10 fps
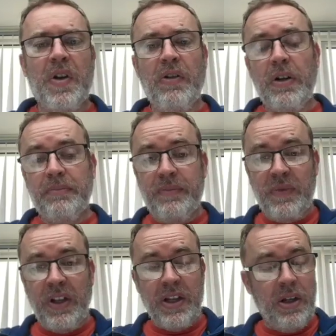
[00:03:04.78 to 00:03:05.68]
Right,
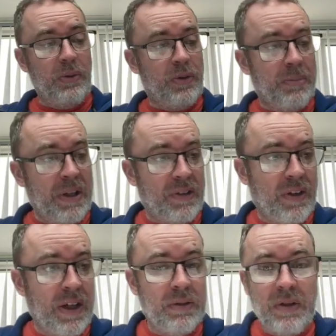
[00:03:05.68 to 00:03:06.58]
taking it all to bits
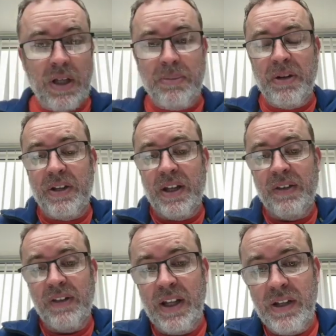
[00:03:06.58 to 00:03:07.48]
now, a couple of
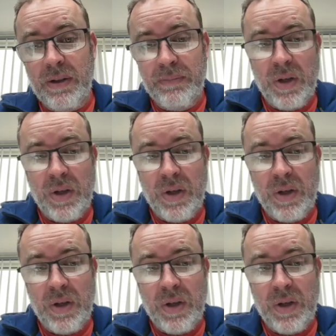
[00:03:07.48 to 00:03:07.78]
days later,